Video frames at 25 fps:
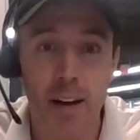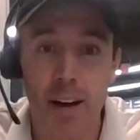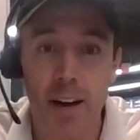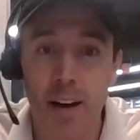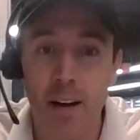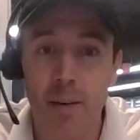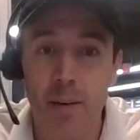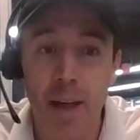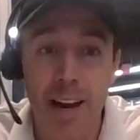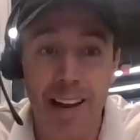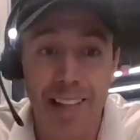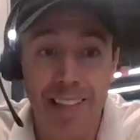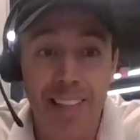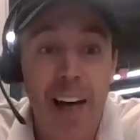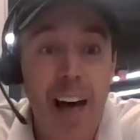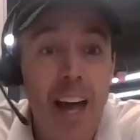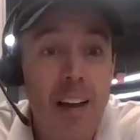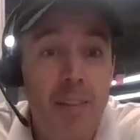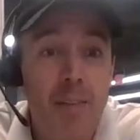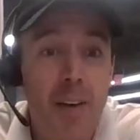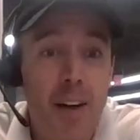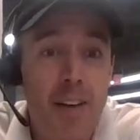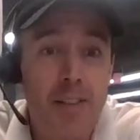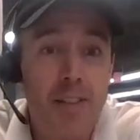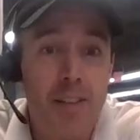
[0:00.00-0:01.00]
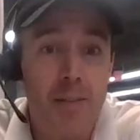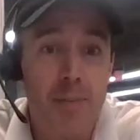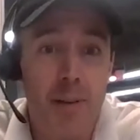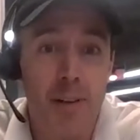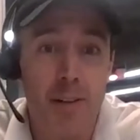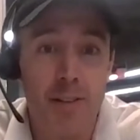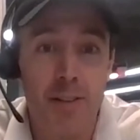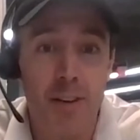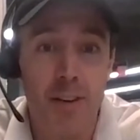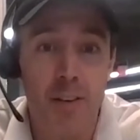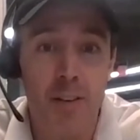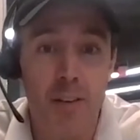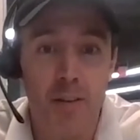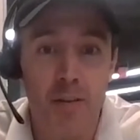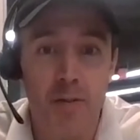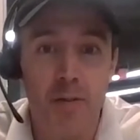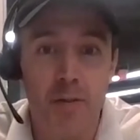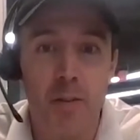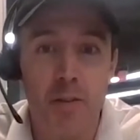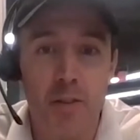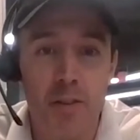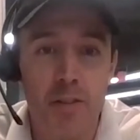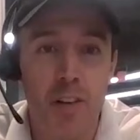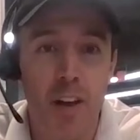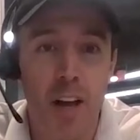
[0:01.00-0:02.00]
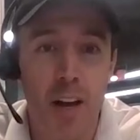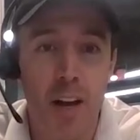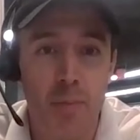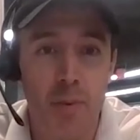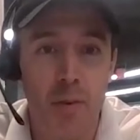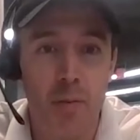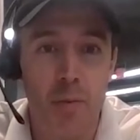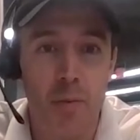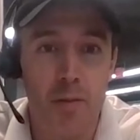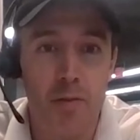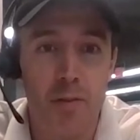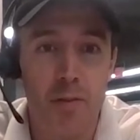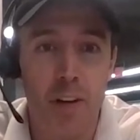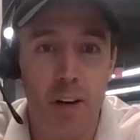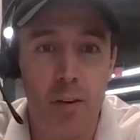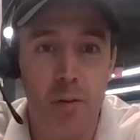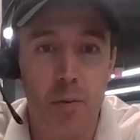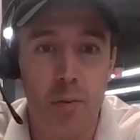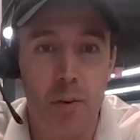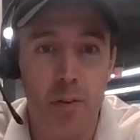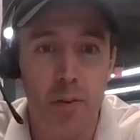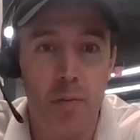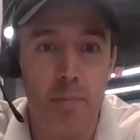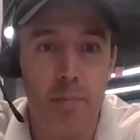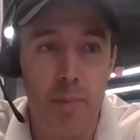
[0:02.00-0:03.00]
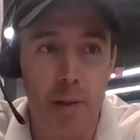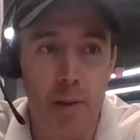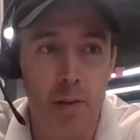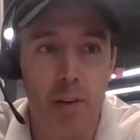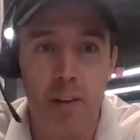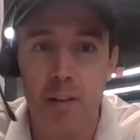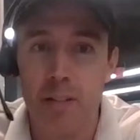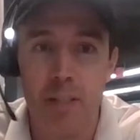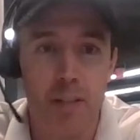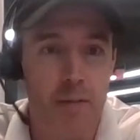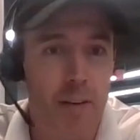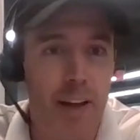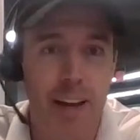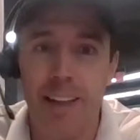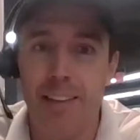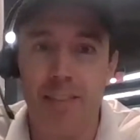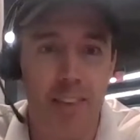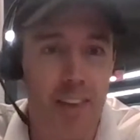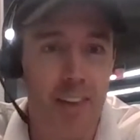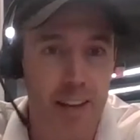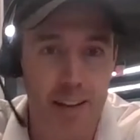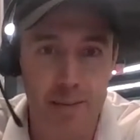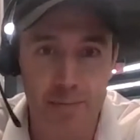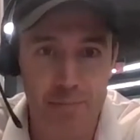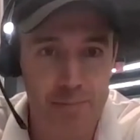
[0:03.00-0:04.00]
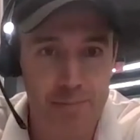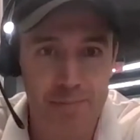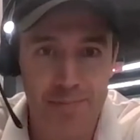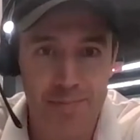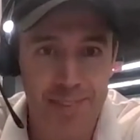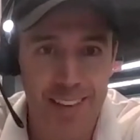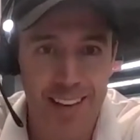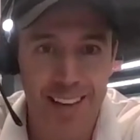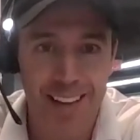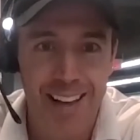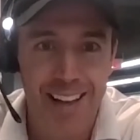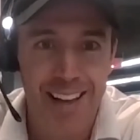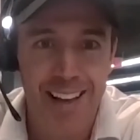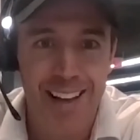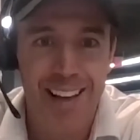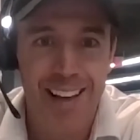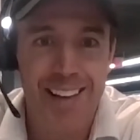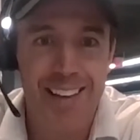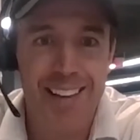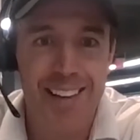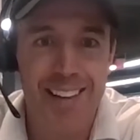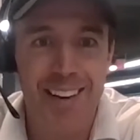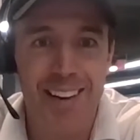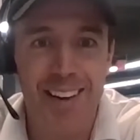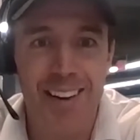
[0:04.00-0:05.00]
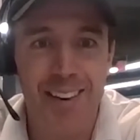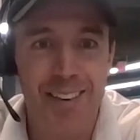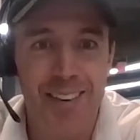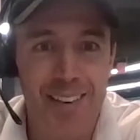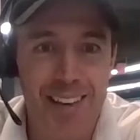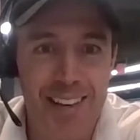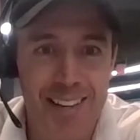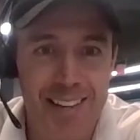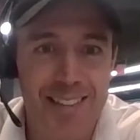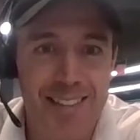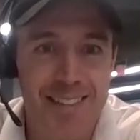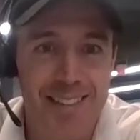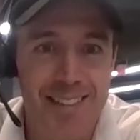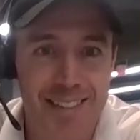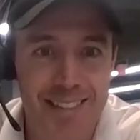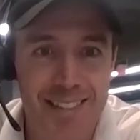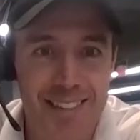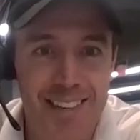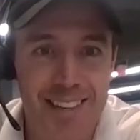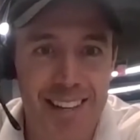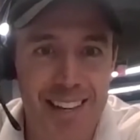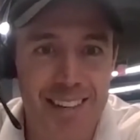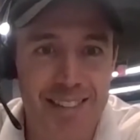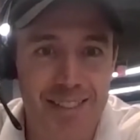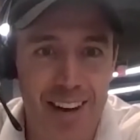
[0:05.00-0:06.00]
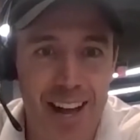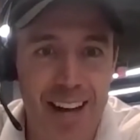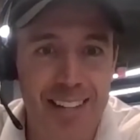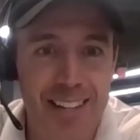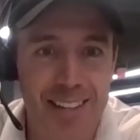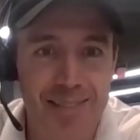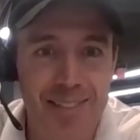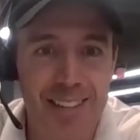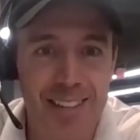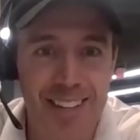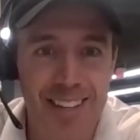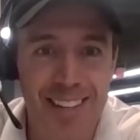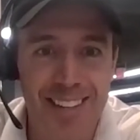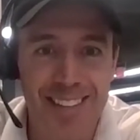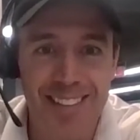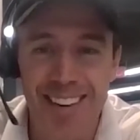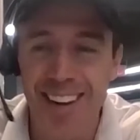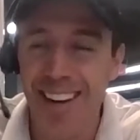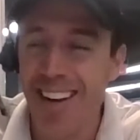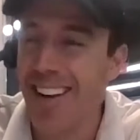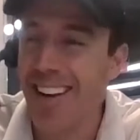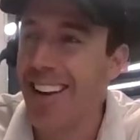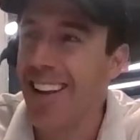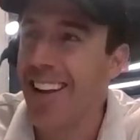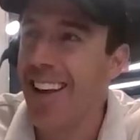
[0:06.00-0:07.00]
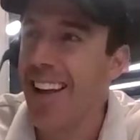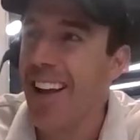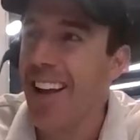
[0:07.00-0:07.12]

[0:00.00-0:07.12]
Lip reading: And a lot of us in the military, the first time that we've dealt with millions of anything, is on active duty, right?